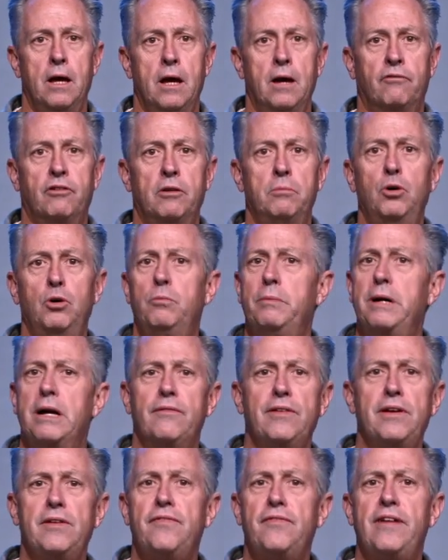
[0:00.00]
from whom
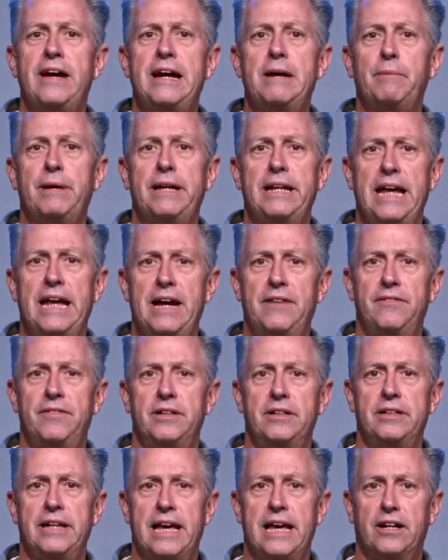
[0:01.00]
every family in
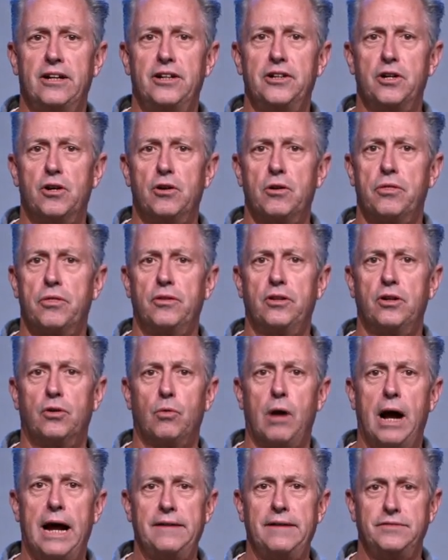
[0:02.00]
heaven and on earth
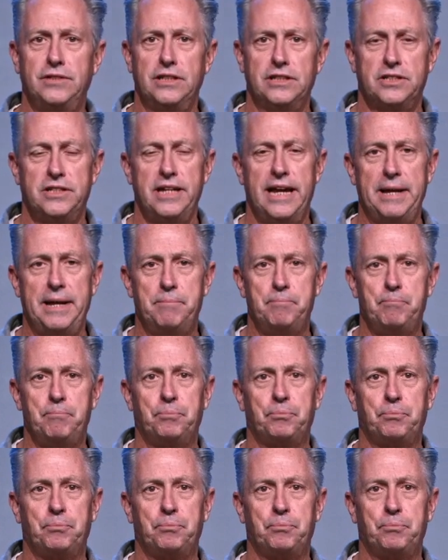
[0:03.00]
derives its name,